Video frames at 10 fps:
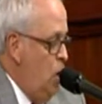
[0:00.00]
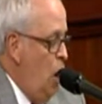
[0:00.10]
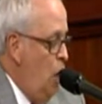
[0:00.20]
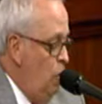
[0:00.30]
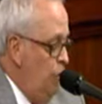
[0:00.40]

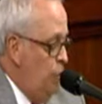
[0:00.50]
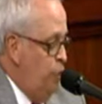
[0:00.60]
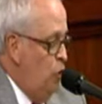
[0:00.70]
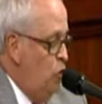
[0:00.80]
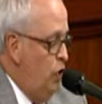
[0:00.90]
All the
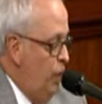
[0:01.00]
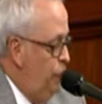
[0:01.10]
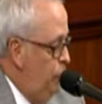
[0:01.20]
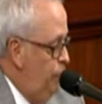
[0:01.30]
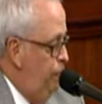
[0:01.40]

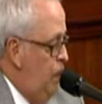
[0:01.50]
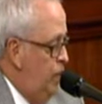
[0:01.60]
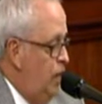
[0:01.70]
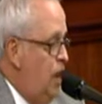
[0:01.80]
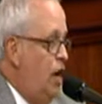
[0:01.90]
programs that are
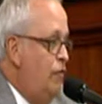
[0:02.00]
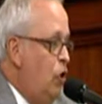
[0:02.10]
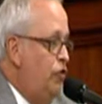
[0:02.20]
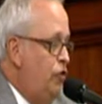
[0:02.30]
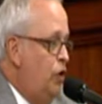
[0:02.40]
funded out of
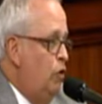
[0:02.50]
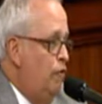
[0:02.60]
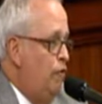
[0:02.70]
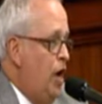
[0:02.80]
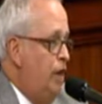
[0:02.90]
our general
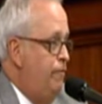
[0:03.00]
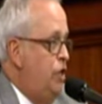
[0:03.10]
fund,